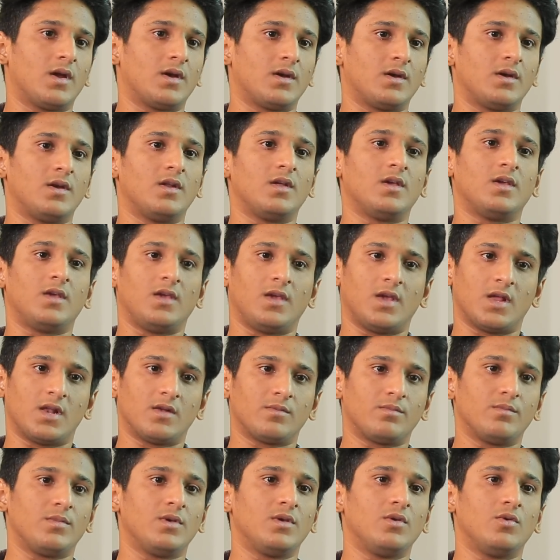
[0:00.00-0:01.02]
and he
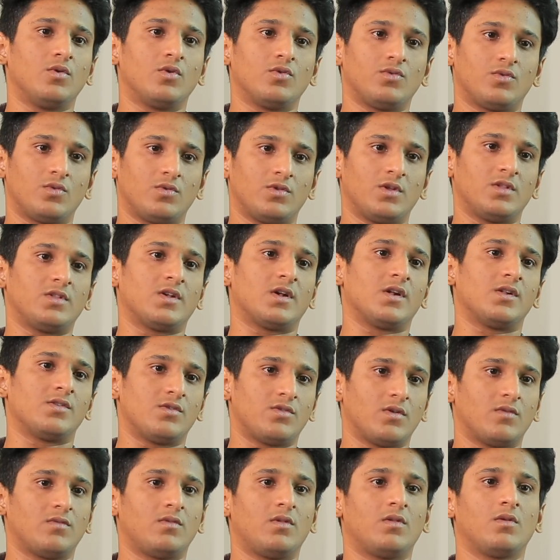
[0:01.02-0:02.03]
helped me go through the
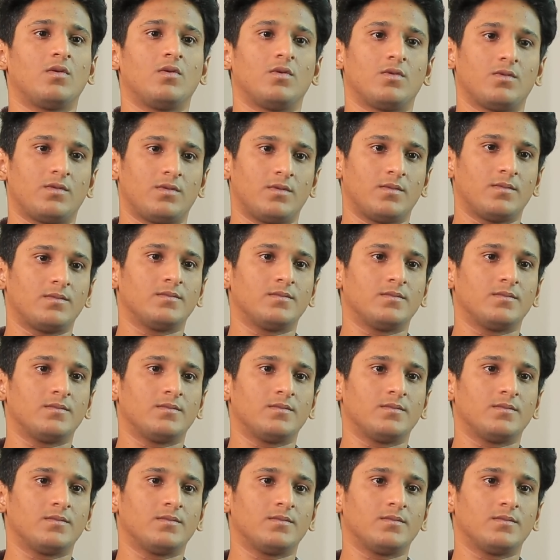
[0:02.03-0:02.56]
challenges of this course.